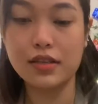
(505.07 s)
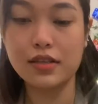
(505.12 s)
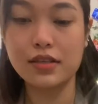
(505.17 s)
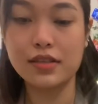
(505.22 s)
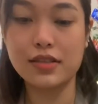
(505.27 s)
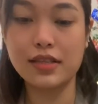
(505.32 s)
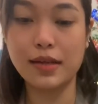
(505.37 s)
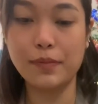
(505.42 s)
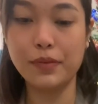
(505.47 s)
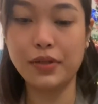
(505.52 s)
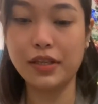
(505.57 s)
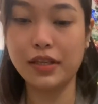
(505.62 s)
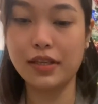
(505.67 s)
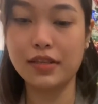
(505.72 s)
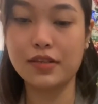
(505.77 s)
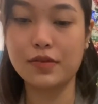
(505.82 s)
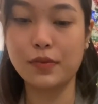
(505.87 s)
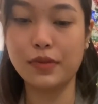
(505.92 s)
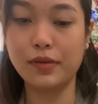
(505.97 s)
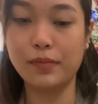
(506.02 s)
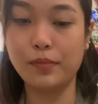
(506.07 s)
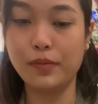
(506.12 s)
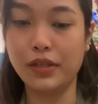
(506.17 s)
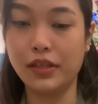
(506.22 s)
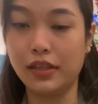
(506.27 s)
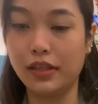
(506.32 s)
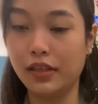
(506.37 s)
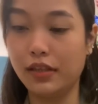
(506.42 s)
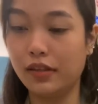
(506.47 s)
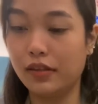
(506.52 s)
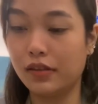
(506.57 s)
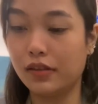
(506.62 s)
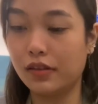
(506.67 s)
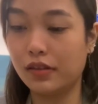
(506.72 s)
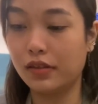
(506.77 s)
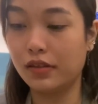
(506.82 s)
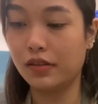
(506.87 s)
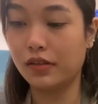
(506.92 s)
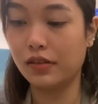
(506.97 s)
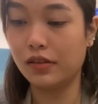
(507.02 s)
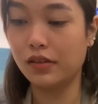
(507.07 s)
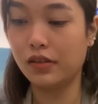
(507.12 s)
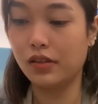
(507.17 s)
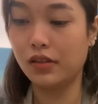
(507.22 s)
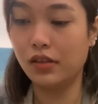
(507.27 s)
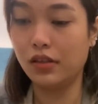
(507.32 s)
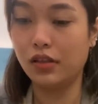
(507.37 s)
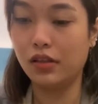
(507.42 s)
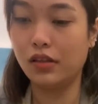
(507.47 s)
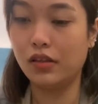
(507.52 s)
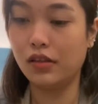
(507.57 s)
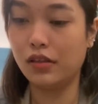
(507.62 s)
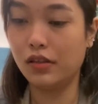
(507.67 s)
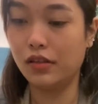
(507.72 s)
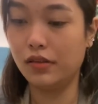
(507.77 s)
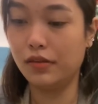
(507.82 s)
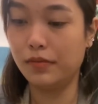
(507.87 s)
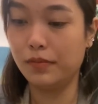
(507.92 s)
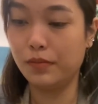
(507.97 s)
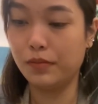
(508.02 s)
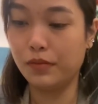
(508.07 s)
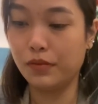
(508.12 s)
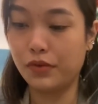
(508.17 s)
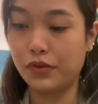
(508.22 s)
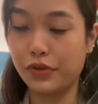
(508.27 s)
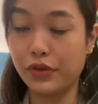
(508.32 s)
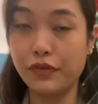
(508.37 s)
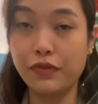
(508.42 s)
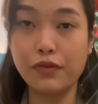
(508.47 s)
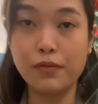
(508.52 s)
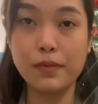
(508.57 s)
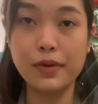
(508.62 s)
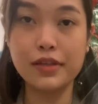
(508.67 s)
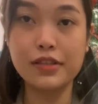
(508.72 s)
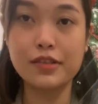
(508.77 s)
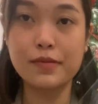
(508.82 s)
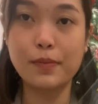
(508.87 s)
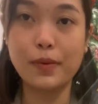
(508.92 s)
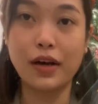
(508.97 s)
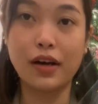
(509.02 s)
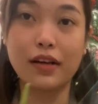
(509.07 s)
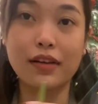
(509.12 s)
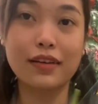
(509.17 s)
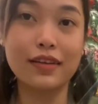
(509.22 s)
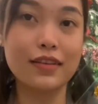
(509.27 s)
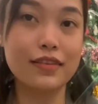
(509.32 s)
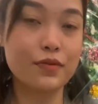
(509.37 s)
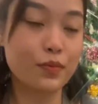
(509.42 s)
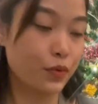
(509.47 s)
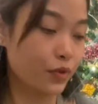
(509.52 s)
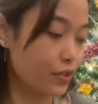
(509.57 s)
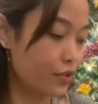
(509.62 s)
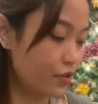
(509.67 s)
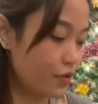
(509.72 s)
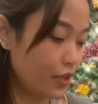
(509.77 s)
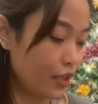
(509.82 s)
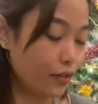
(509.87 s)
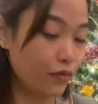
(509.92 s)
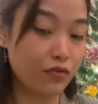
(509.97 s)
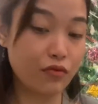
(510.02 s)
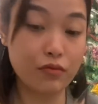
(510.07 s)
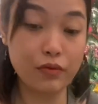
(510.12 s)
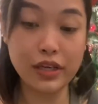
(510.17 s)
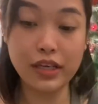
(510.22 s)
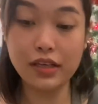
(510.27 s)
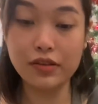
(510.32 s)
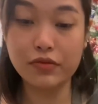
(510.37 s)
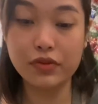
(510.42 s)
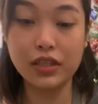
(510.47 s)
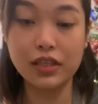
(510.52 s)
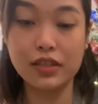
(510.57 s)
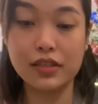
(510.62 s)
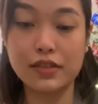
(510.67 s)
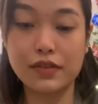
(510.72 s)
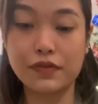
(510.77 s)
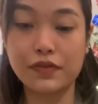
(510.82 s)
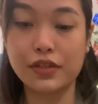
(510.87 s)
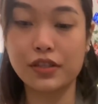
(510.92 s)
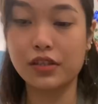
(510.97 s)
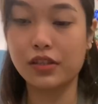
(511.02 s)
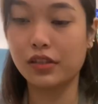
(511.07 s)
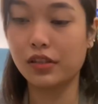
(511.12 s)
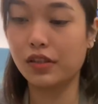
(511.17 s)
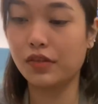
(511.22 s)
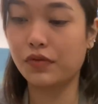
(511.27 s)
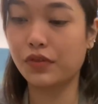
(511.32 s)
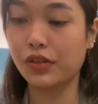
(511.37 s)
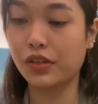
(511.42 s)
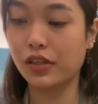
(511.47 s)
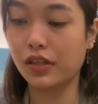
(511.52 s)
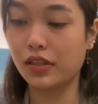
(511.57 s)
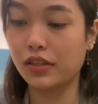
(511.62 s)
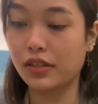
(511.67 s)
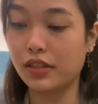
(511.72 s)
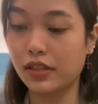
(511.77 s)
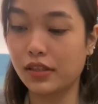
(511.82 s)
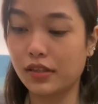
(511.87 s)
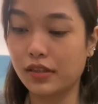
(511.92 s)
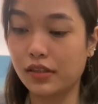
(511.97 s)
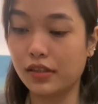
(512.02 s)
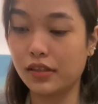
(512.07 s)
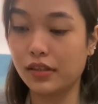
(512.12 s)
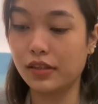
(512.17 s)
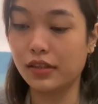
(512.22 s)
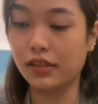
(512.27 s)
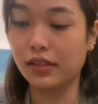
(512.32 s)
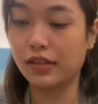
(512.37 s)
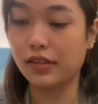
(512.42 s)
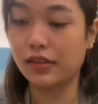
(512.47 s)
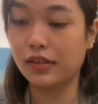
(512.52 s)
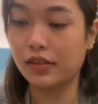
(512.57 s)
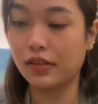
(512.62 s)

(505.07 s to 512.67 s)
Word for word: same thing is with me um, three four months back it was like really really difficult regarding the